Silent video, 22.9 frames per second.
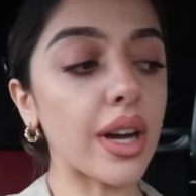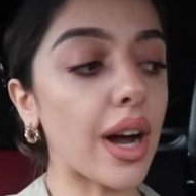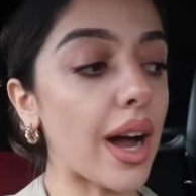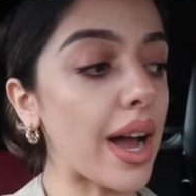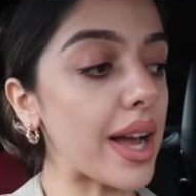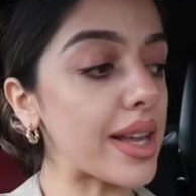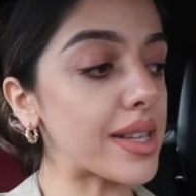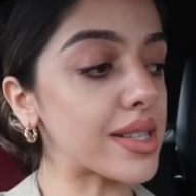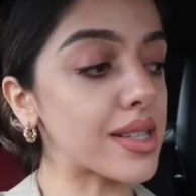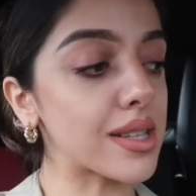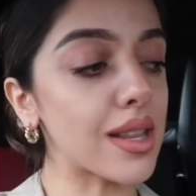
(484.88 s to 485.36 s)

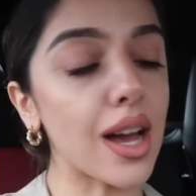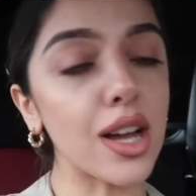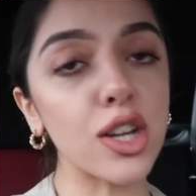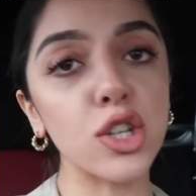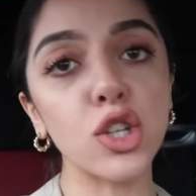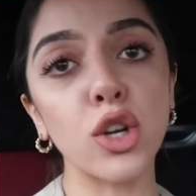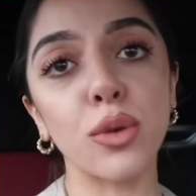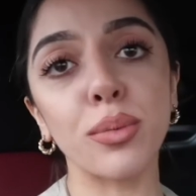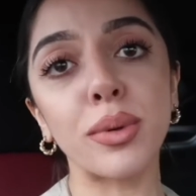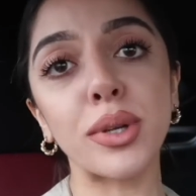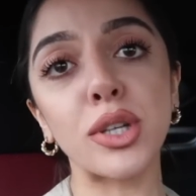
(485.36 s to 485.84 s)
Guys,
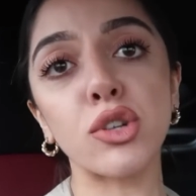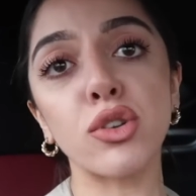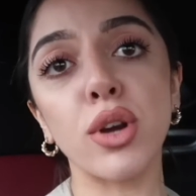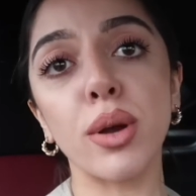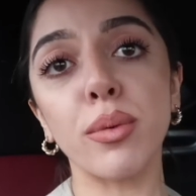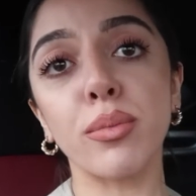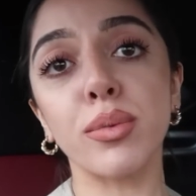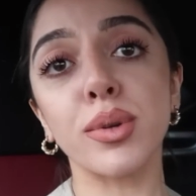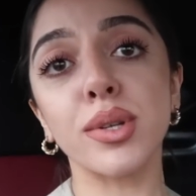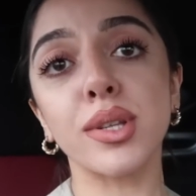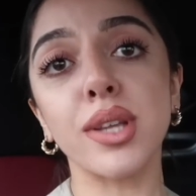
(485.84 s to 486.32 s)
that shopping
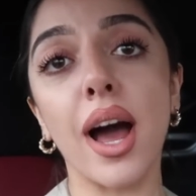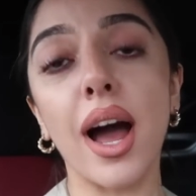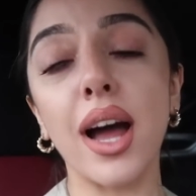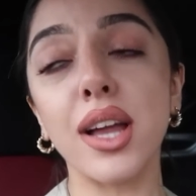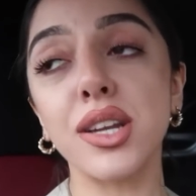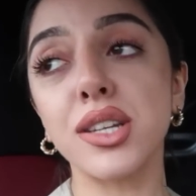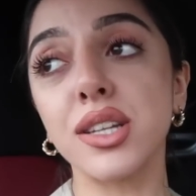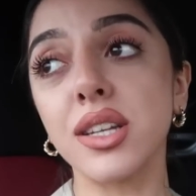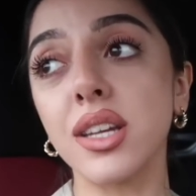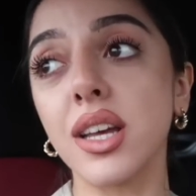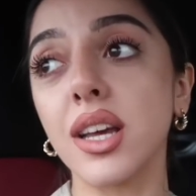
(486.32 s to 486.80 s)
trip was
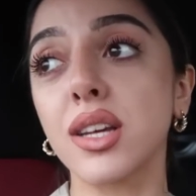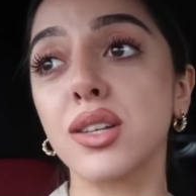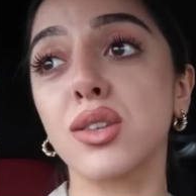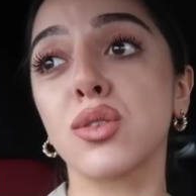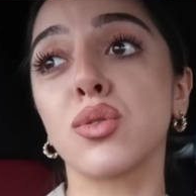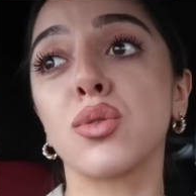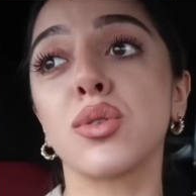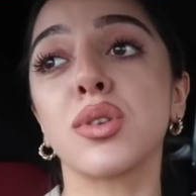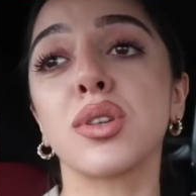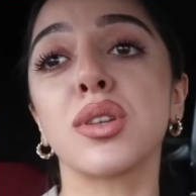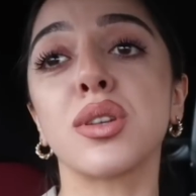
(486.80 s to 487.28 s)
actually
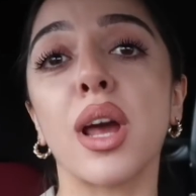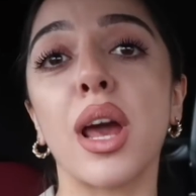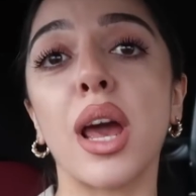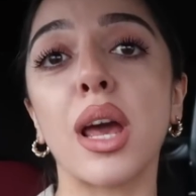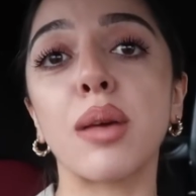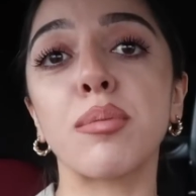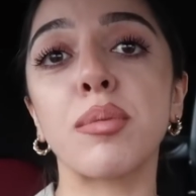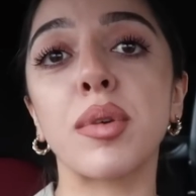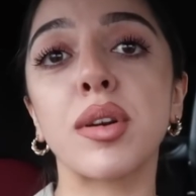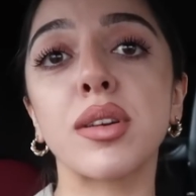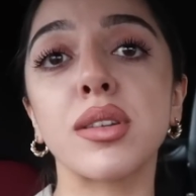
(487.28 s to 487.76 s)

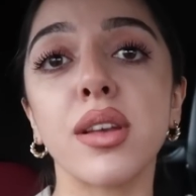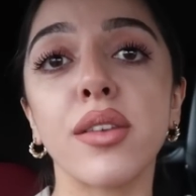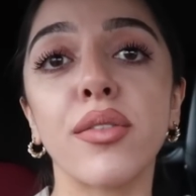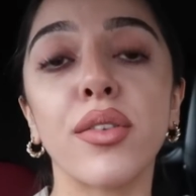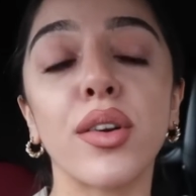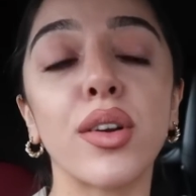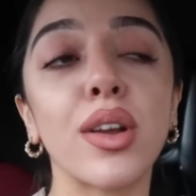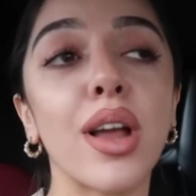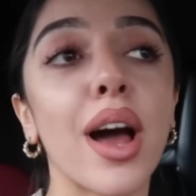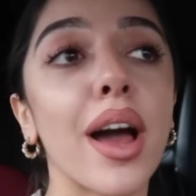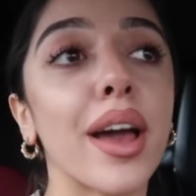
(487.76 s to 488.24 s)
exhausting because I
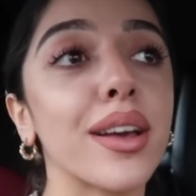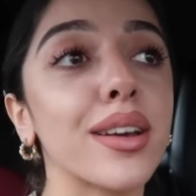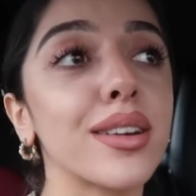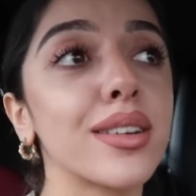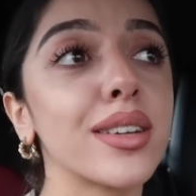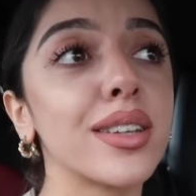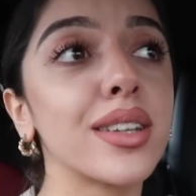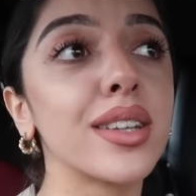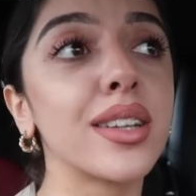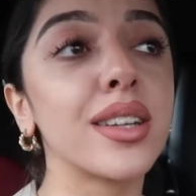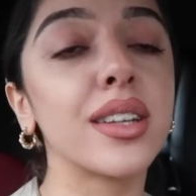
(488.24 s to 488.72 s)
feel like